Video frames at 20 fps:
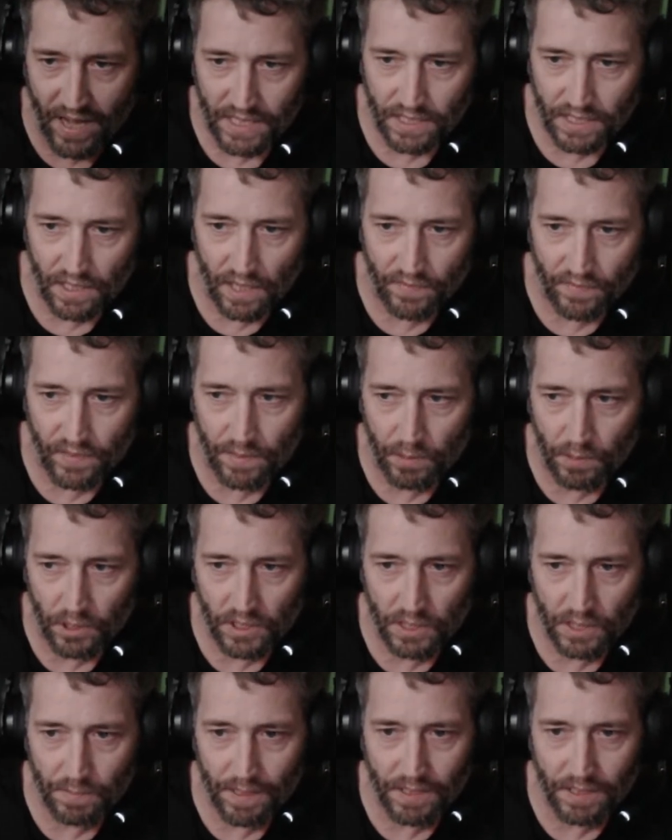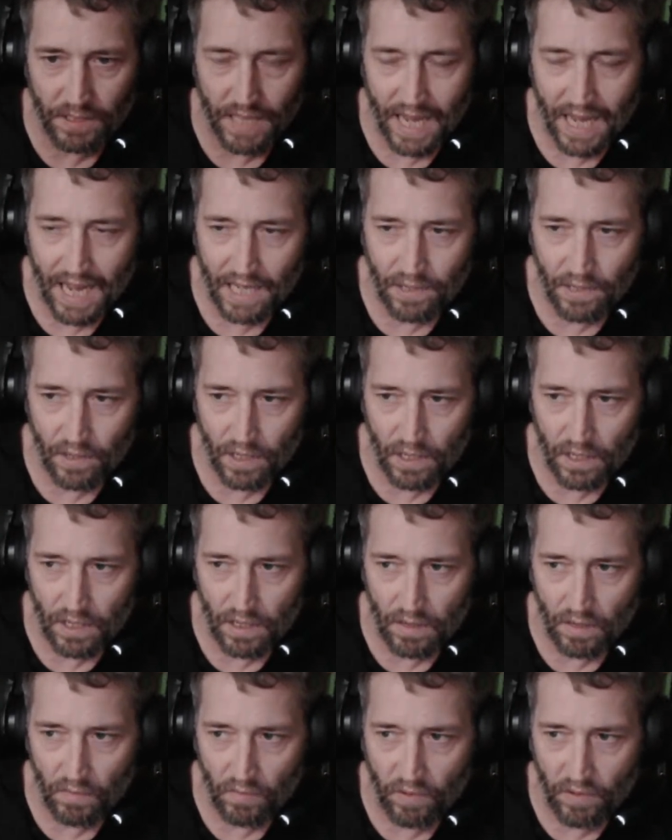enough at the most expenses. I had to
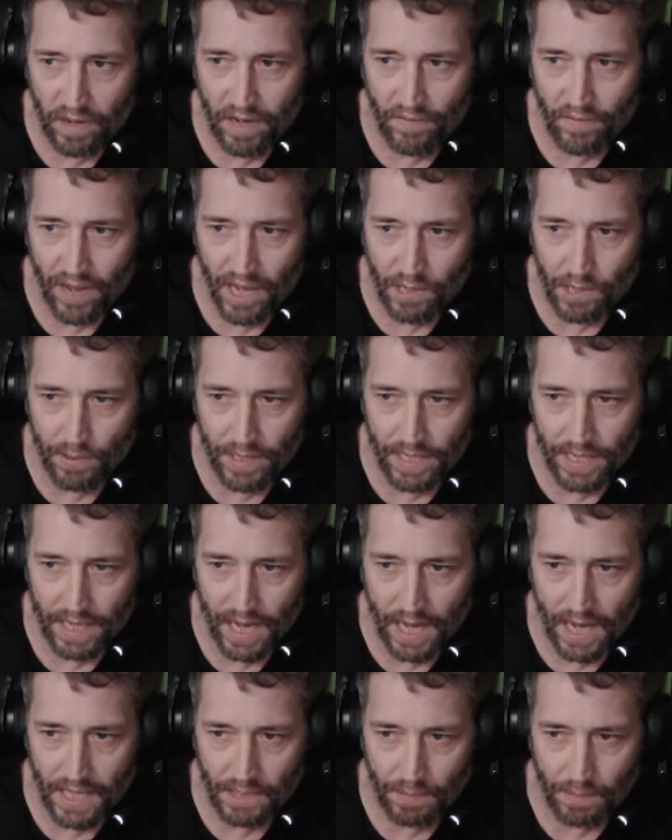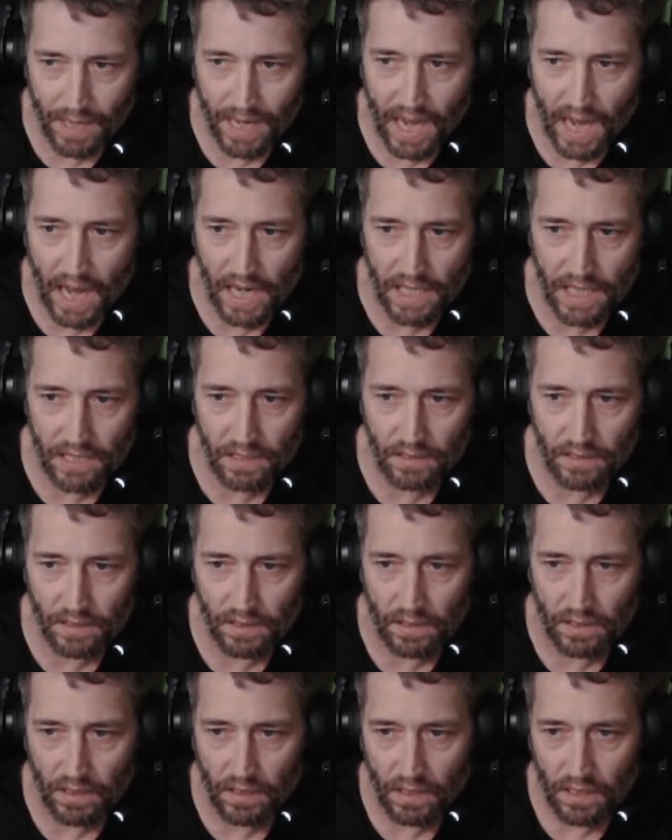reevaluate it, guys, but I got it.
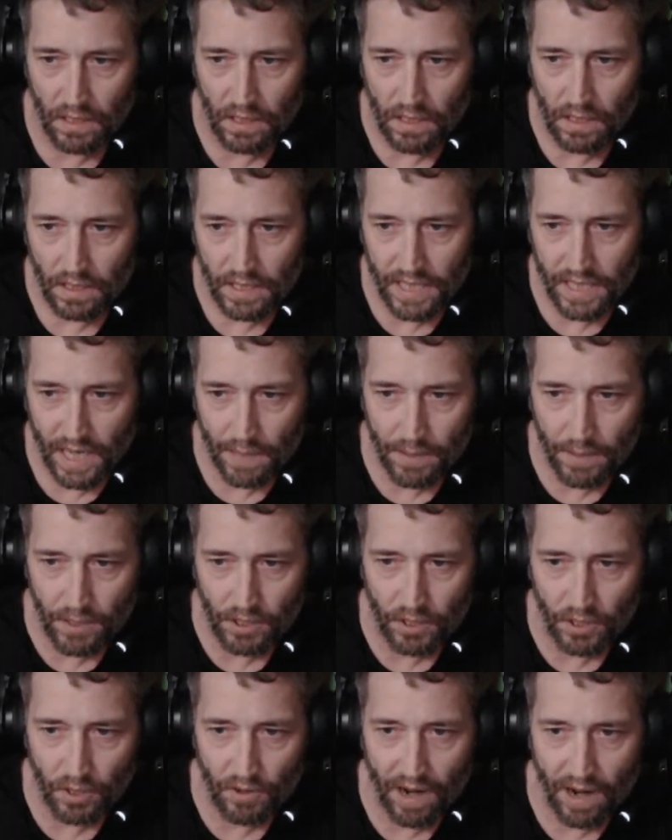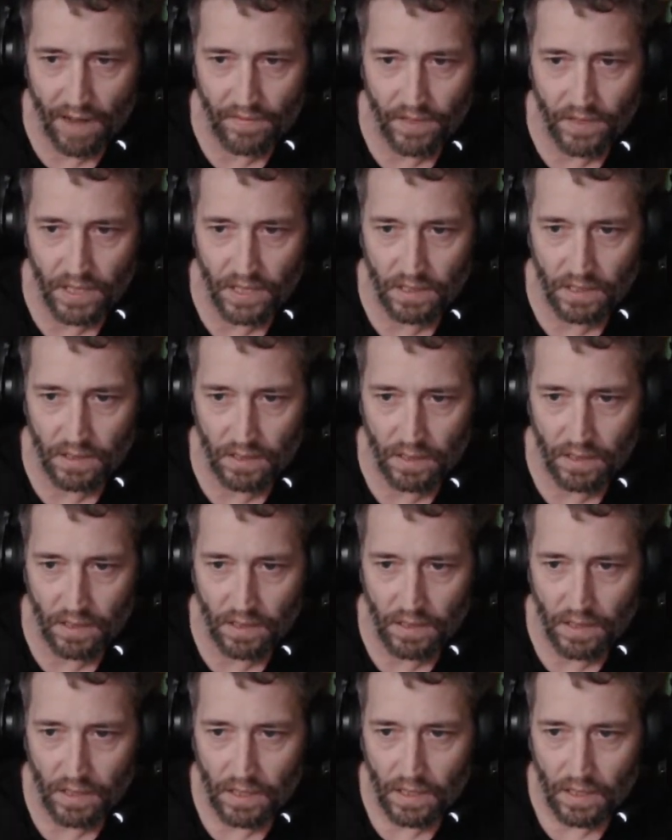You got to use 2 crafters.
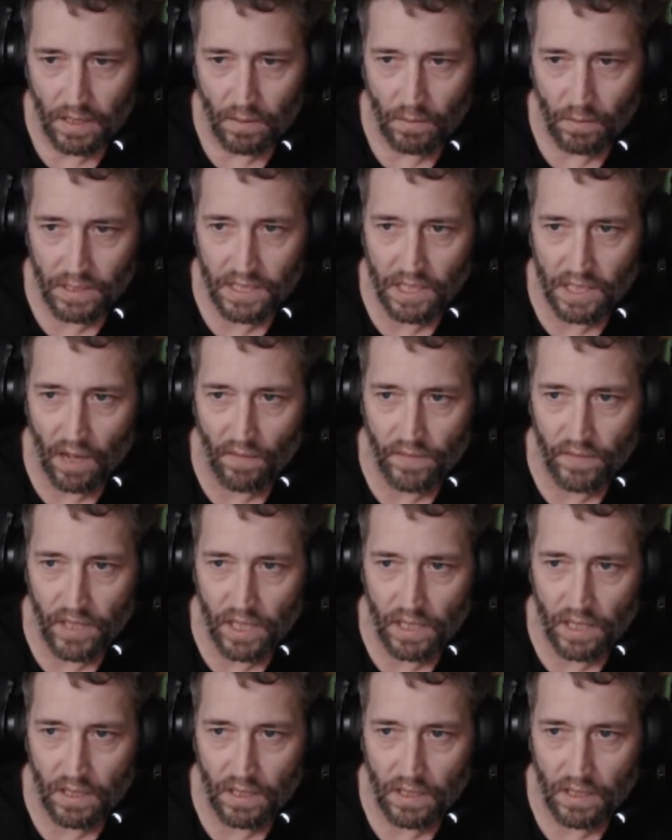We solved it.